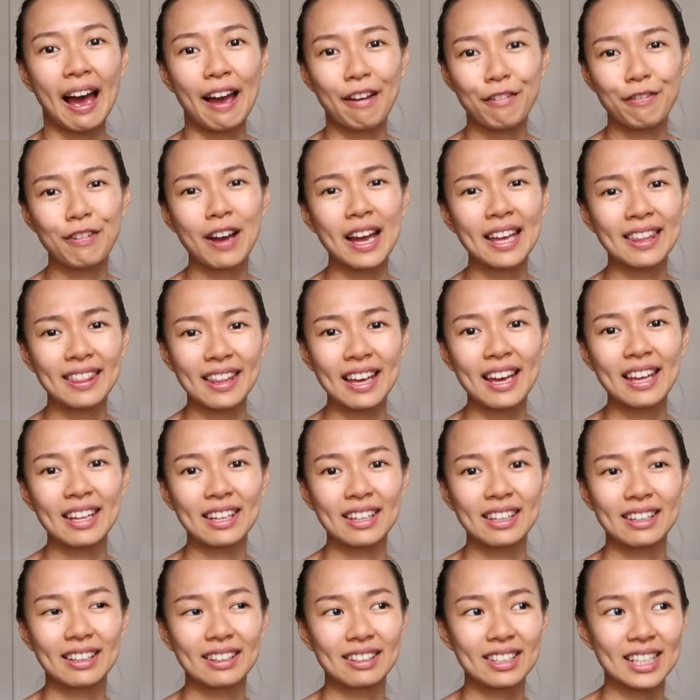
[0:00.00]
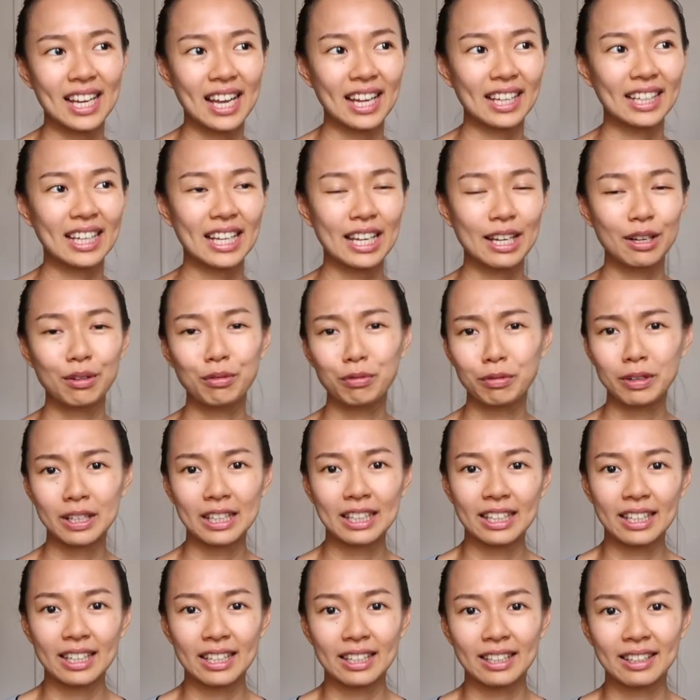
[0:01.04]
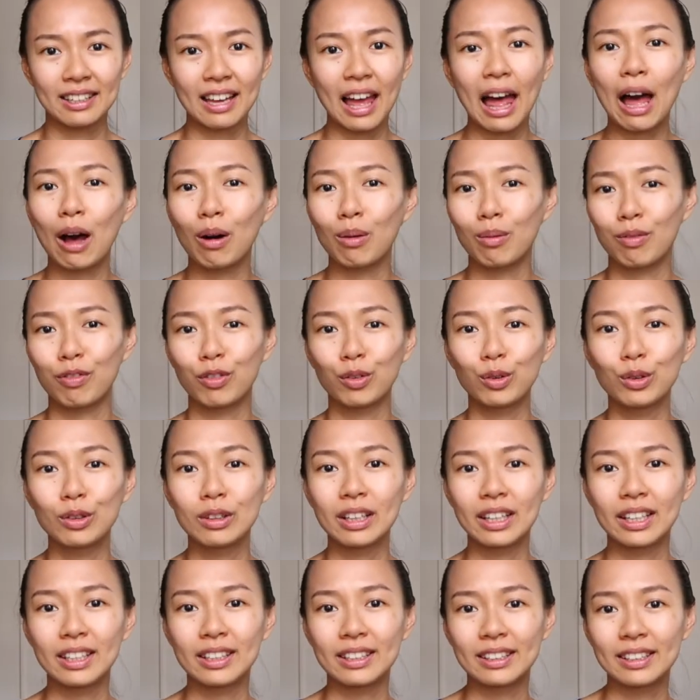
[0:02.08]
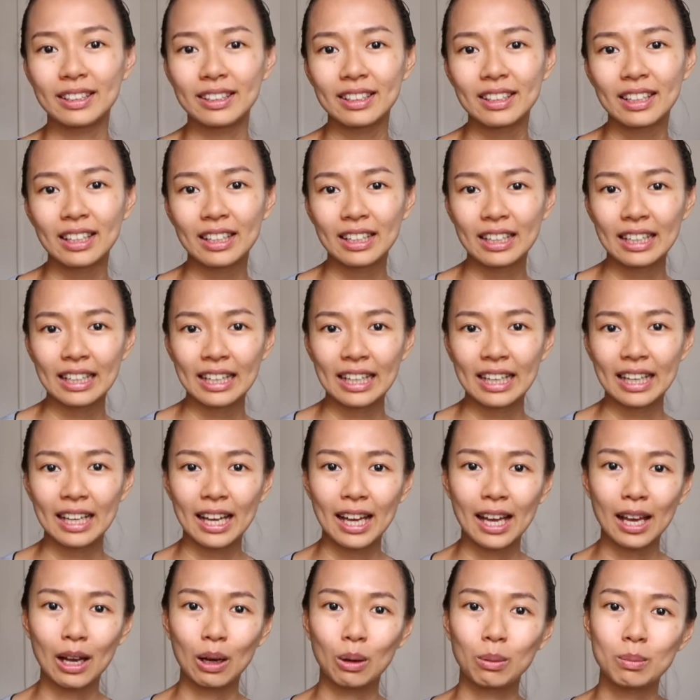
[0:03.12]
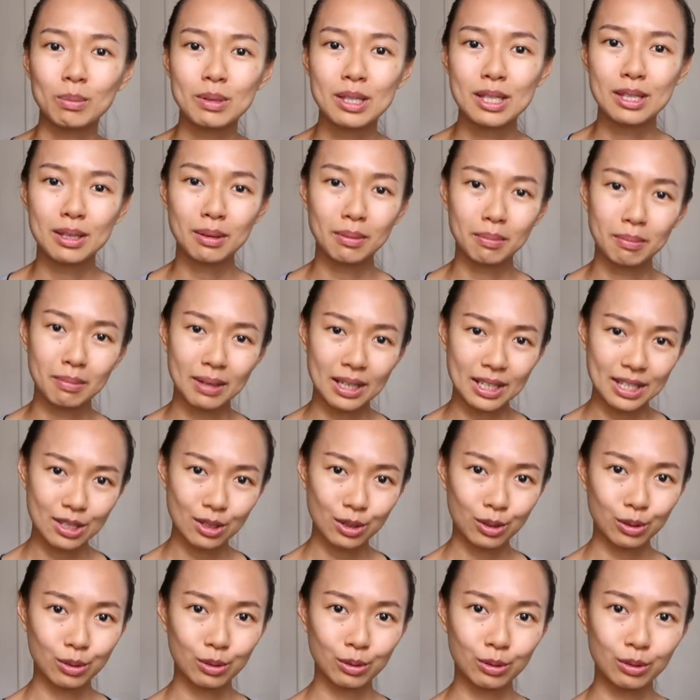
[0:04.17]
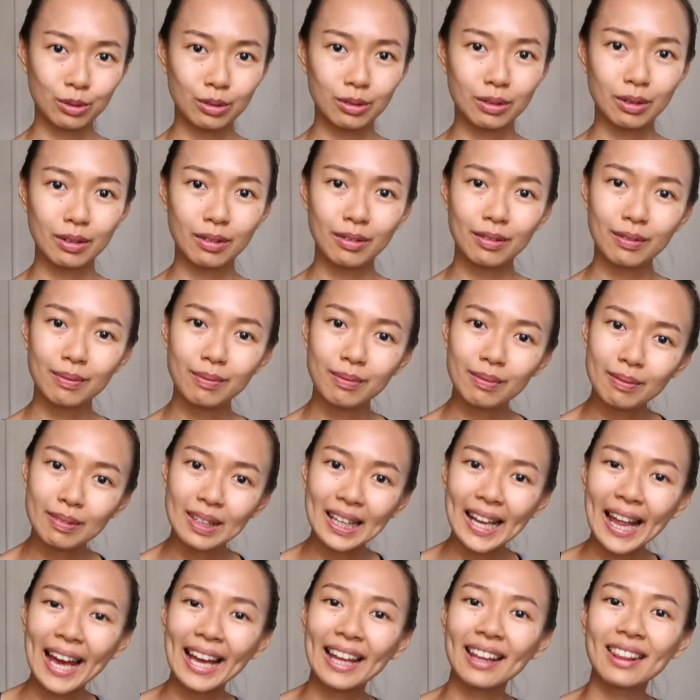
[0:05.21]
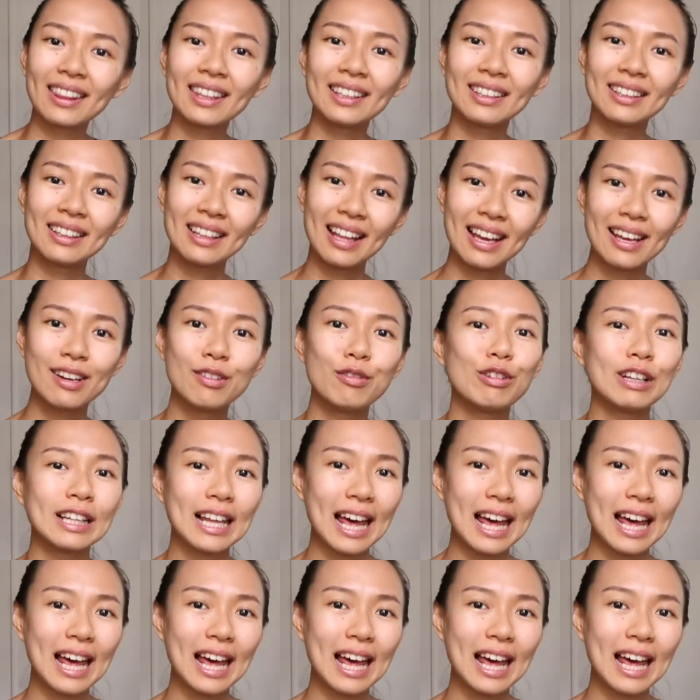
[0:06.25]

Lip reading: I find that technique really helpful and helps the muscle lengthen and